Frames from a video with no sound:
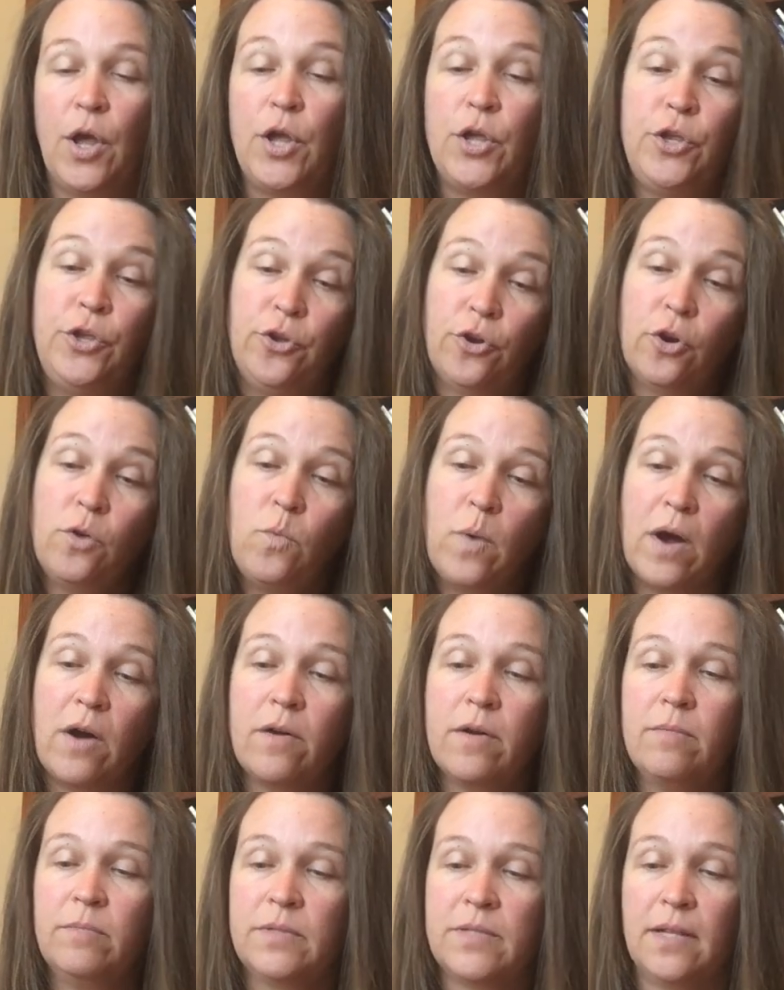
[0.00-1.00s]
You're
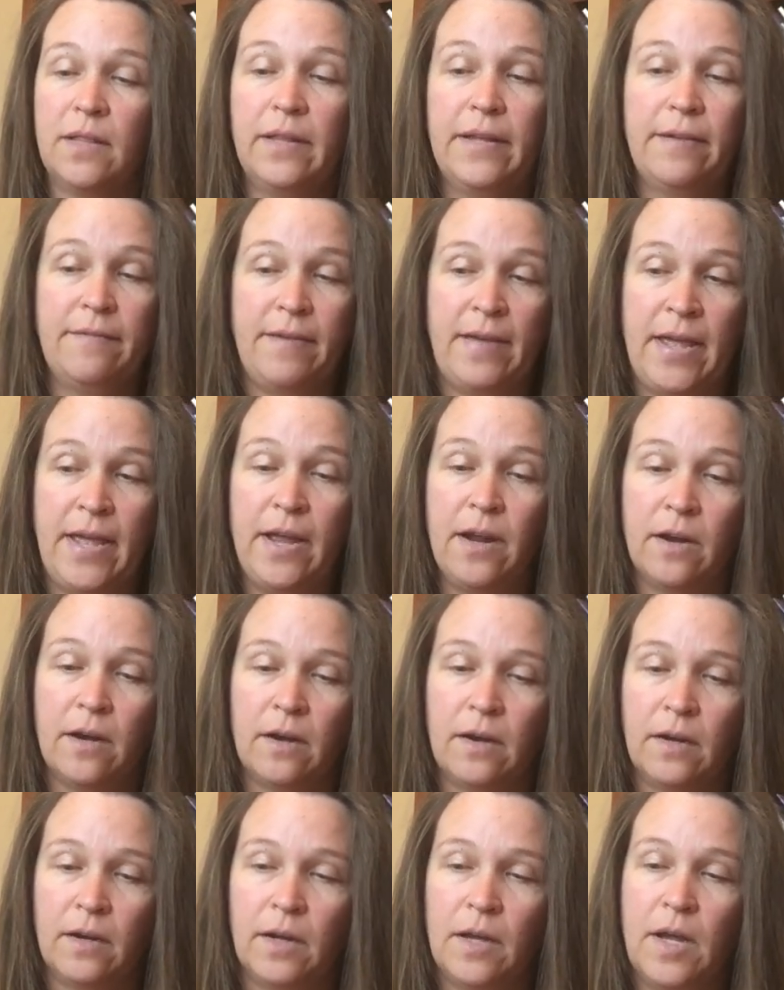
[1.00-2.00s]
welcome to live
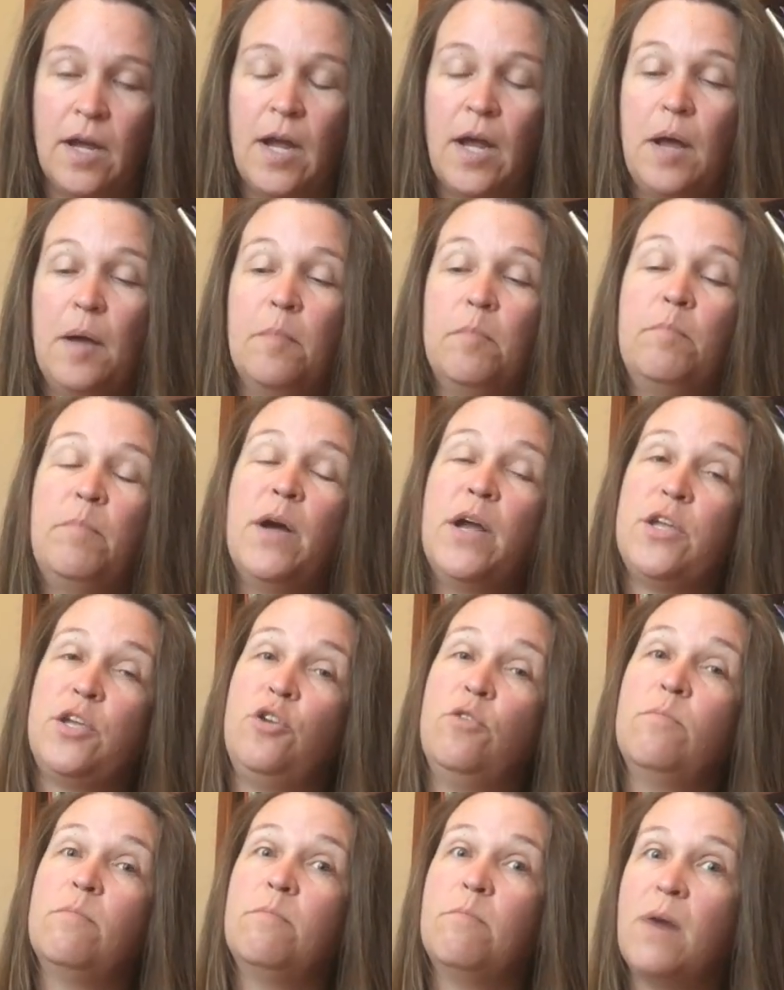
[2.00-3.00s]
here, but
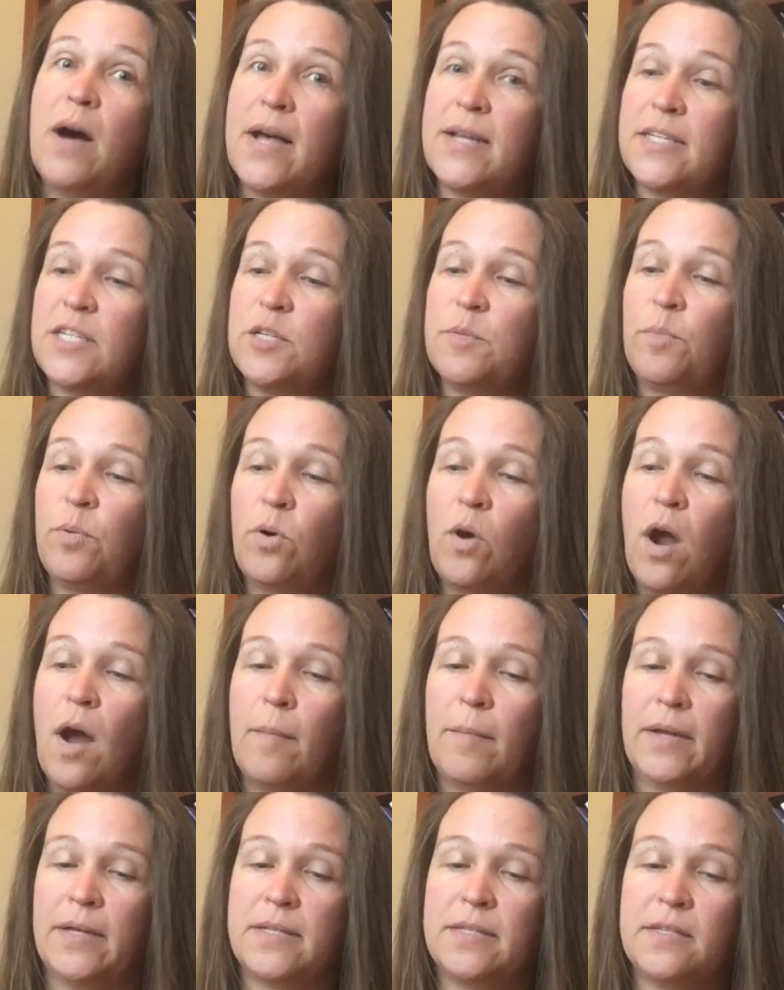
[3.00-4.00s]
you must
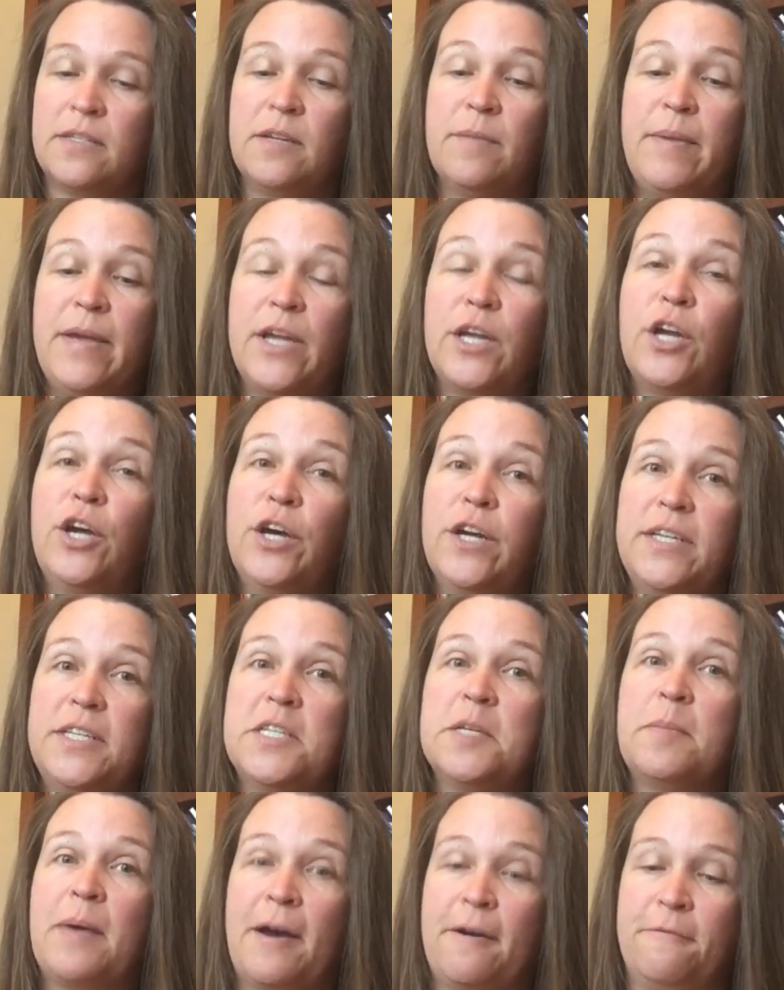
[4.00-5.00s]
promise to be good
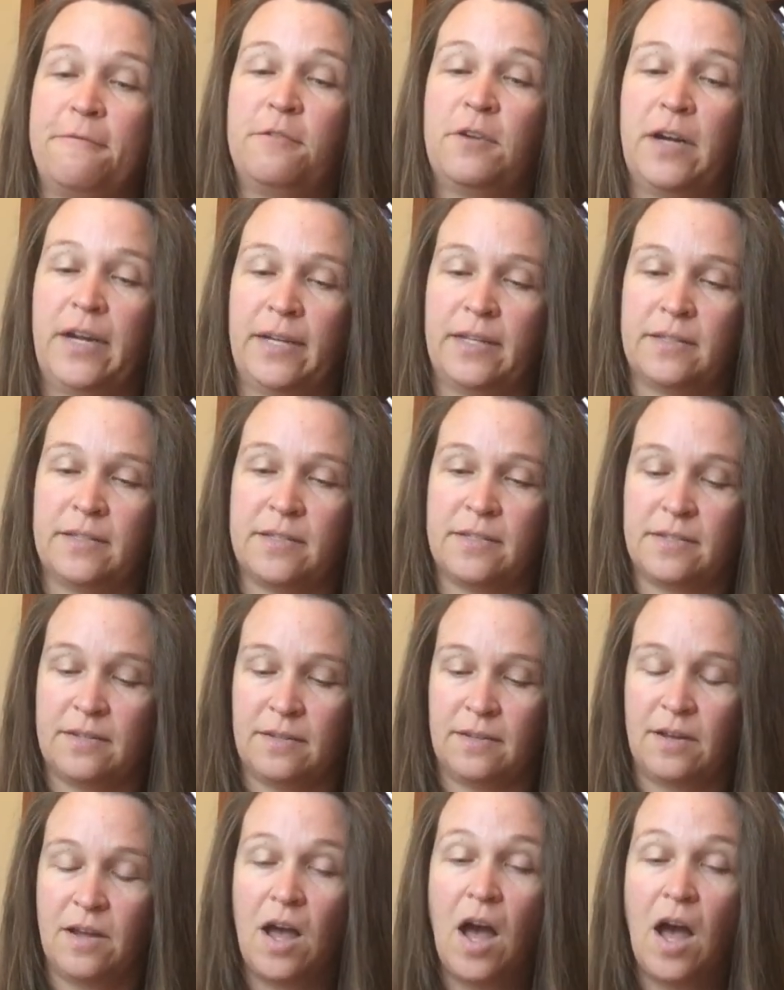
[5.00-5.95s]
to my friends."